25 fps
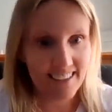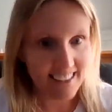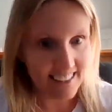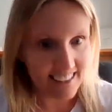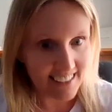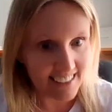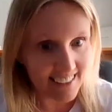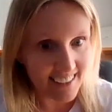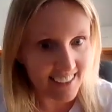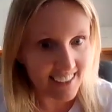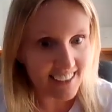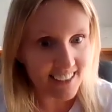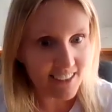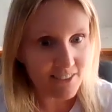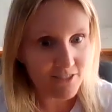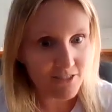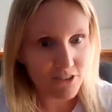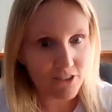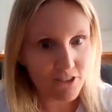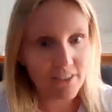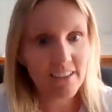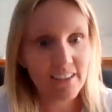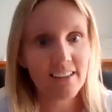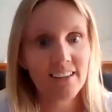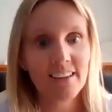inner negative
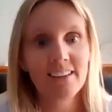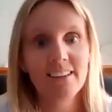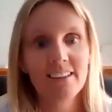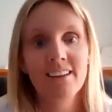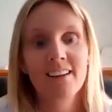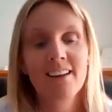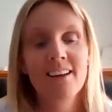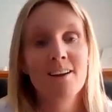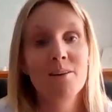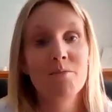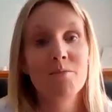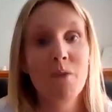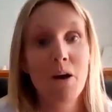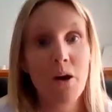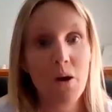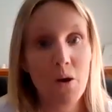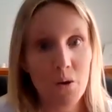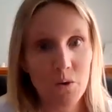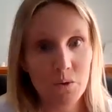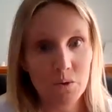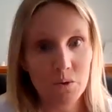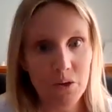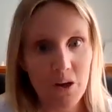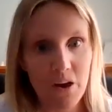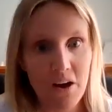critic my
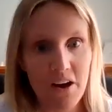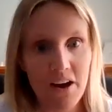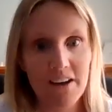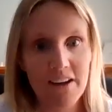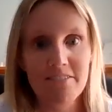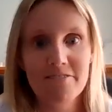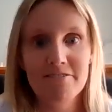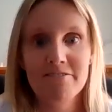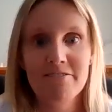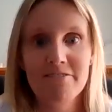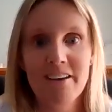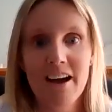whole life.